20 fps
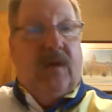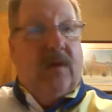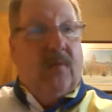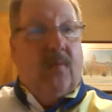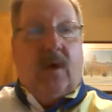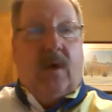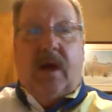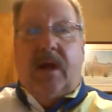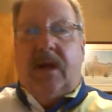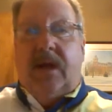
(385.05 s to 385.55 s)

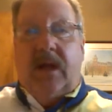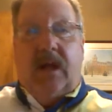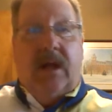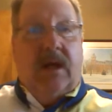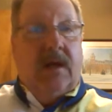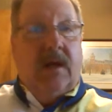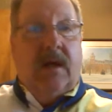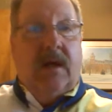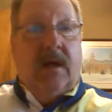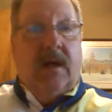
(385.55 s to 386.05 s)
fit right
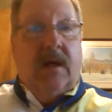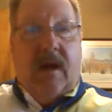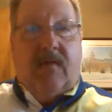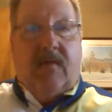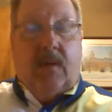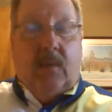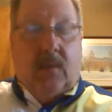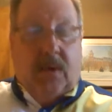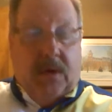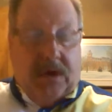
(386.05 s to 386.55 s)
in and
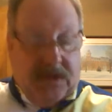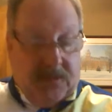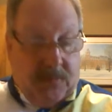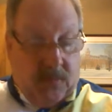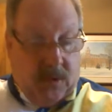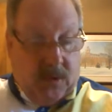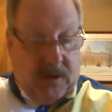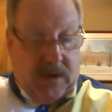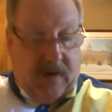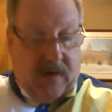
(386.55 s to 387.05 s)
everyone is
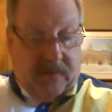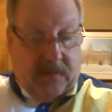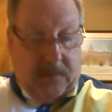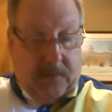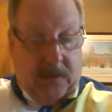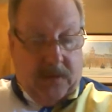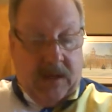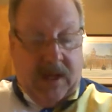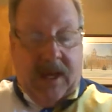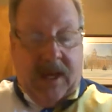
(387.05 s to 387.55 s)
more
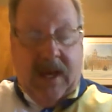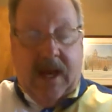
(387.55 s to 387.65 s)
comfortable.